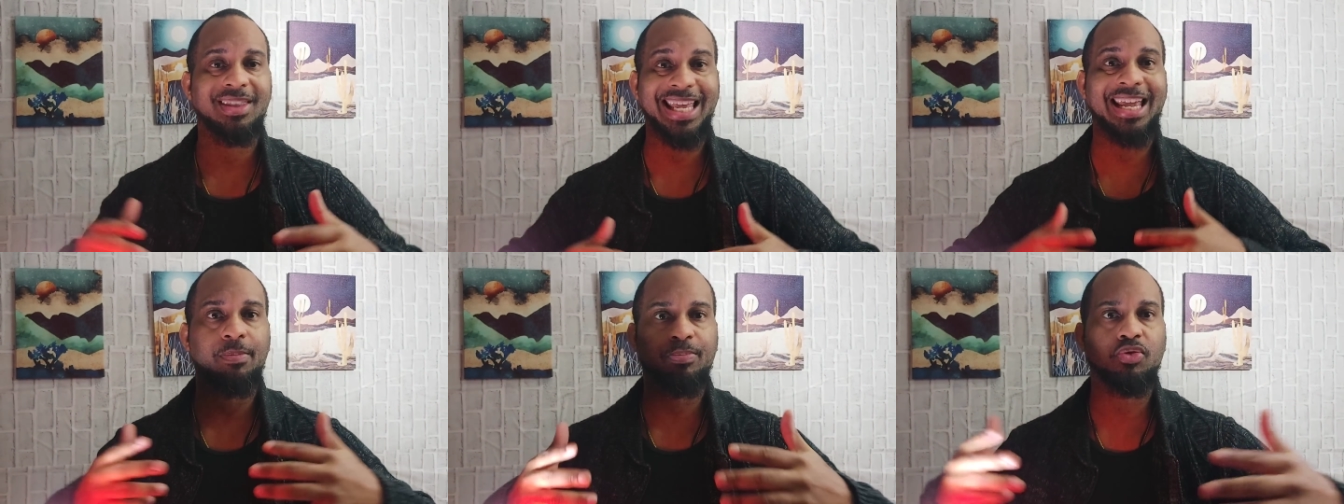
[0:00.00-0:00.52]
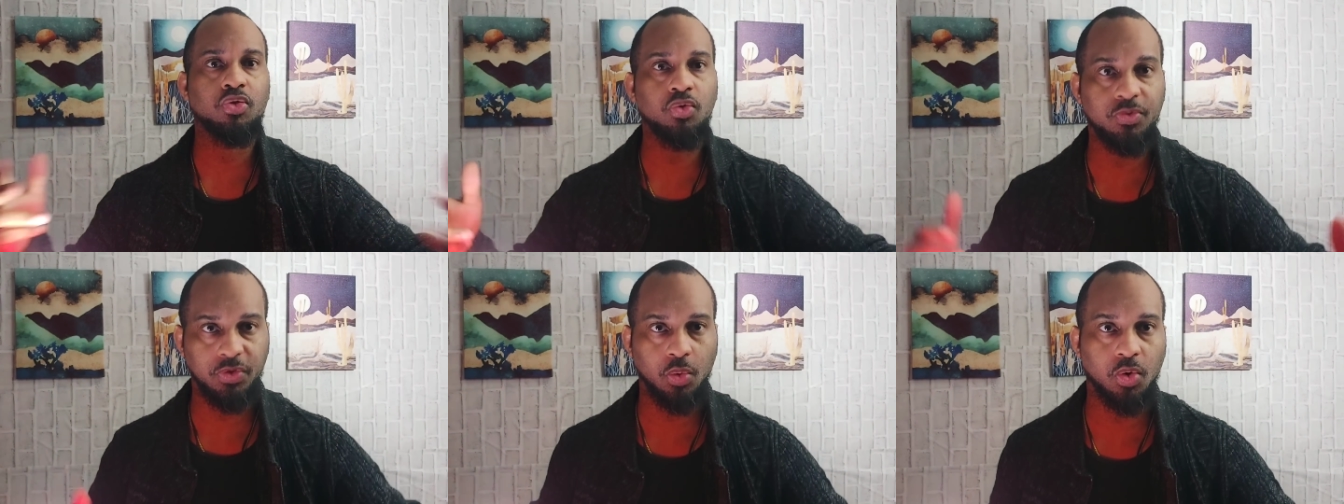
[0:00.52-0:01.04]
they
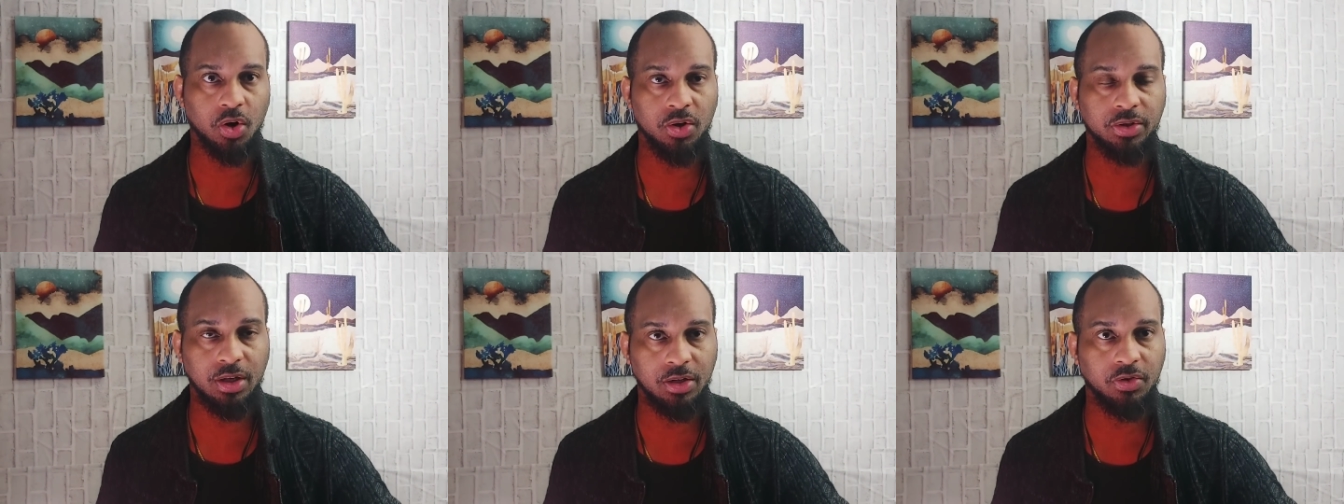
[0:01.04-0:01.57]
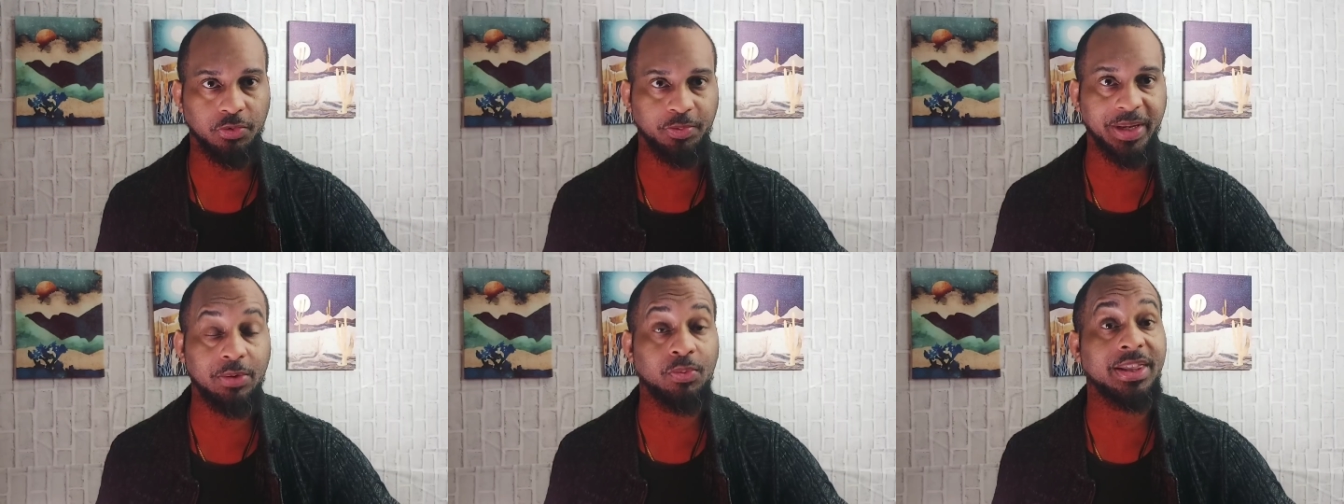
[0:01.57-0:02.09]
improve the world a little
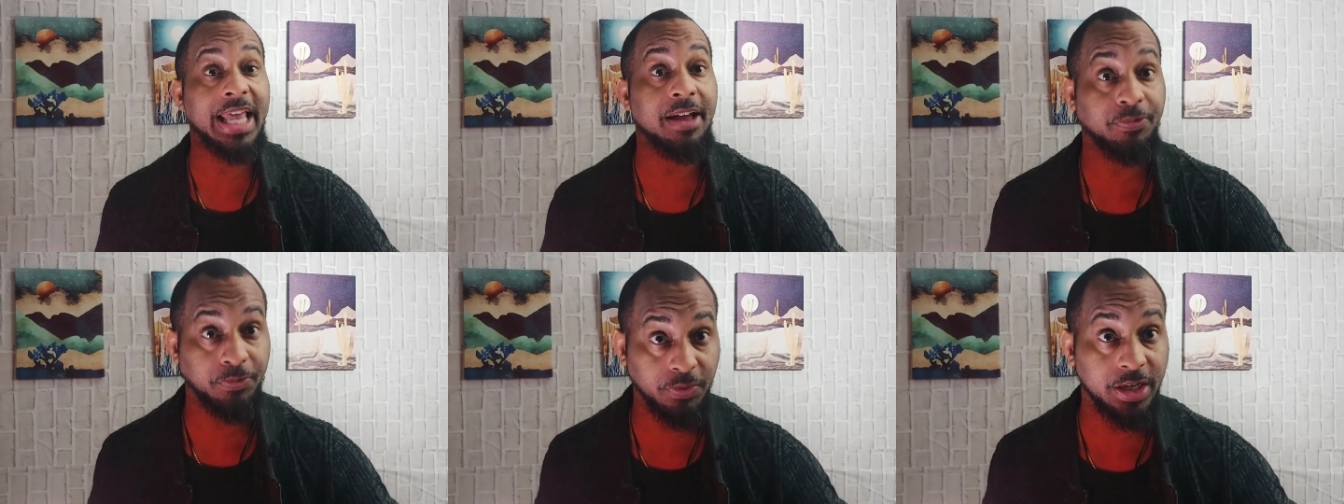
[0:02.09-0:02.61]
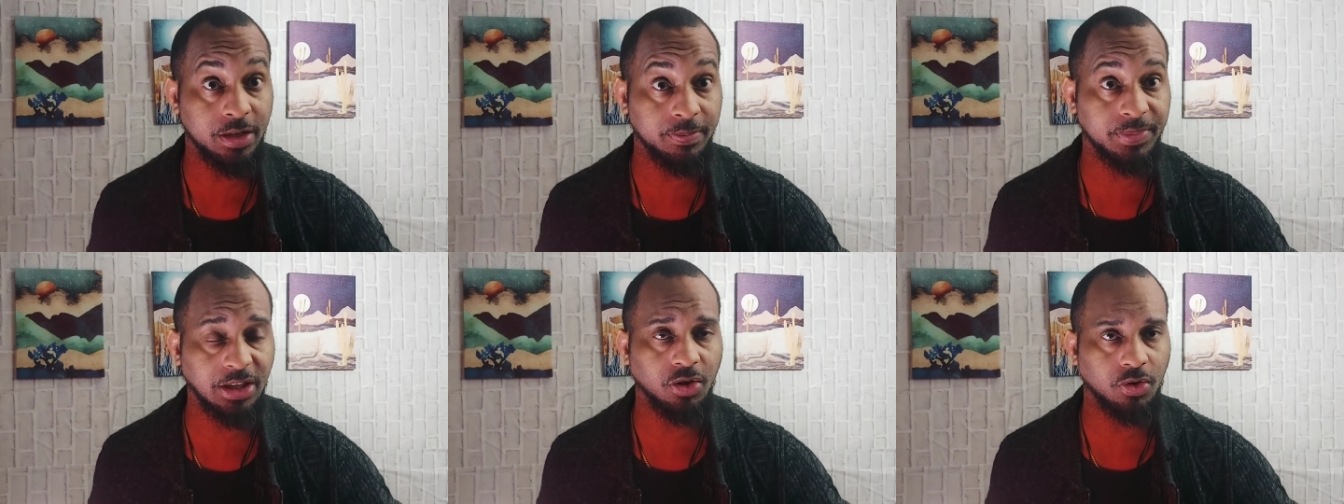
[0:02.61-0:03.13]
bit with that
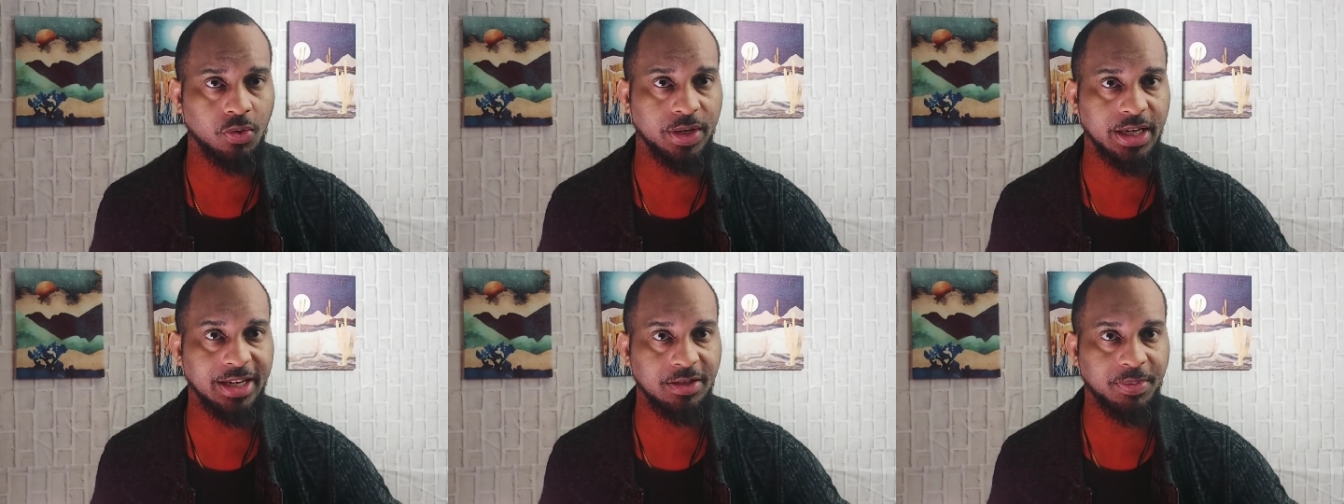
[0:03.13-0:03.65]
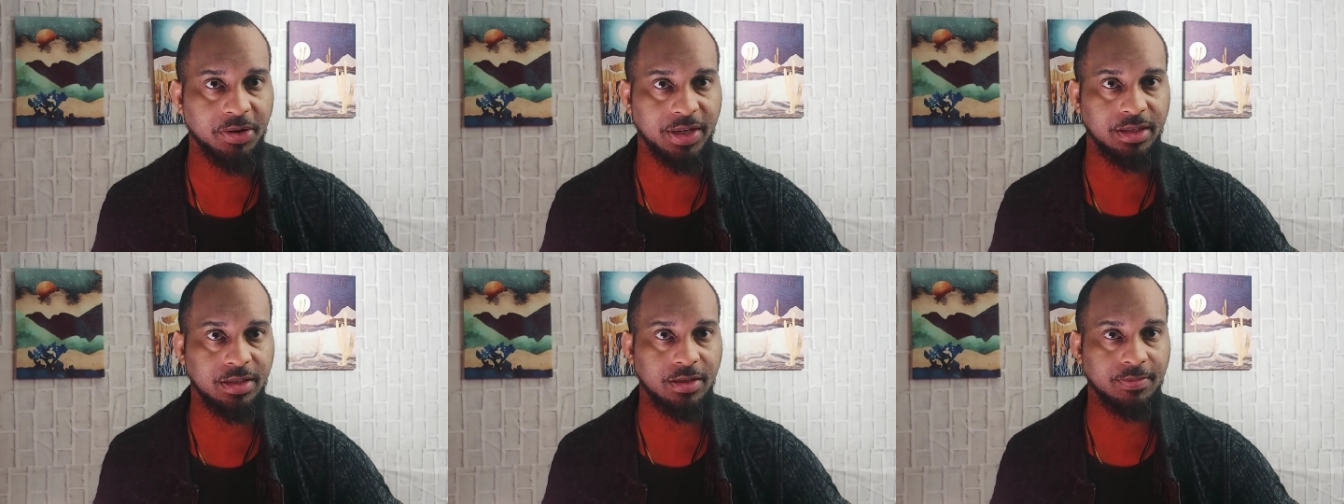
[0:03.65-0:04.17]
freedom that they're going to
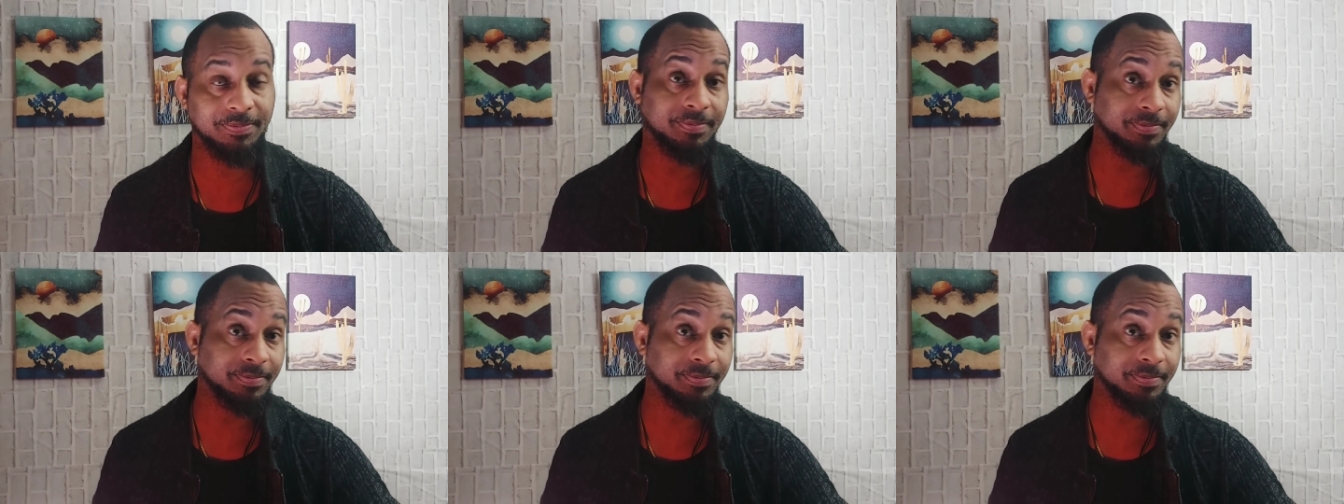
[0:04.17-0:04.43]
experience.